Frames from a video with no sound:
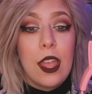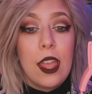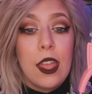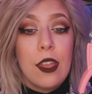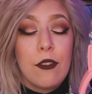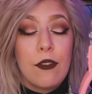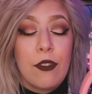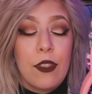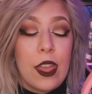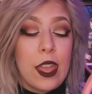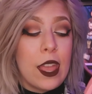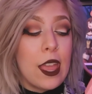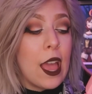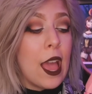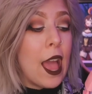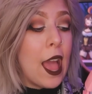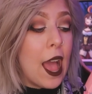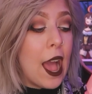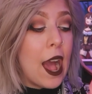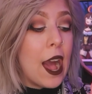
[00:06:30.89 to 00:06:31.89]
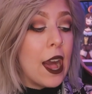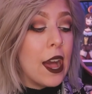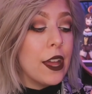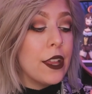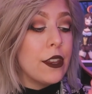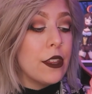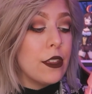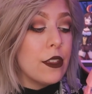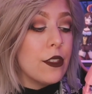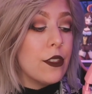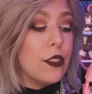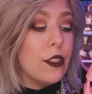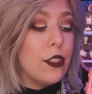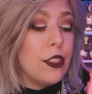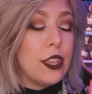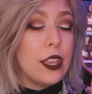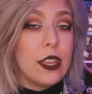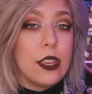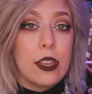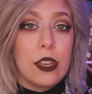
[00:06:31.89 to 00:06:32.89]
If they had
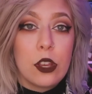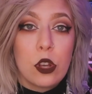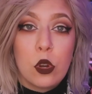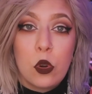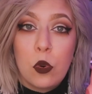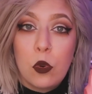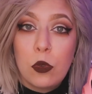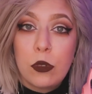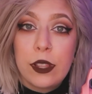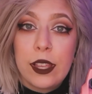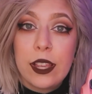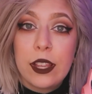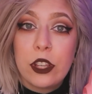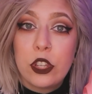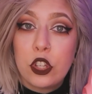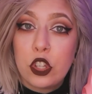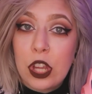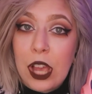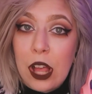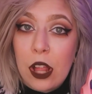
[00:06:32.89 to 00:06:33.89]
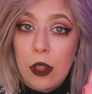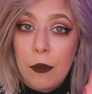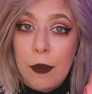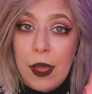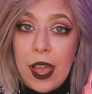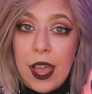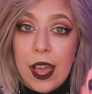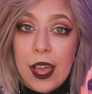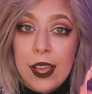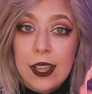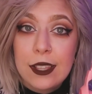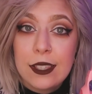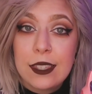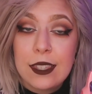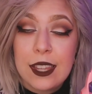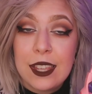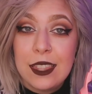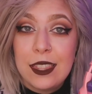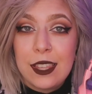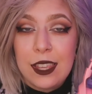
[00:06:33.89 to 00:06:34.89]
the cooling gel
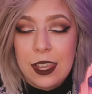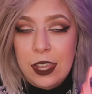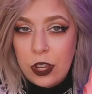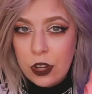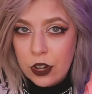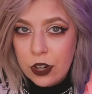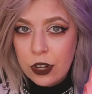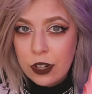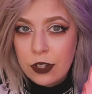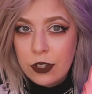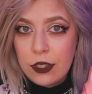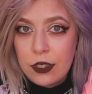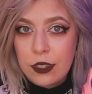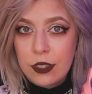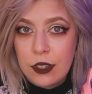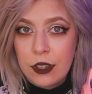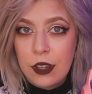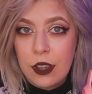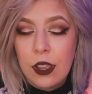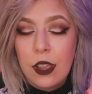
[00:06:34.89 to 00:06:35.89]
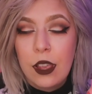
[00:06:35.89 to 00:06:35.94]
pads in the ears,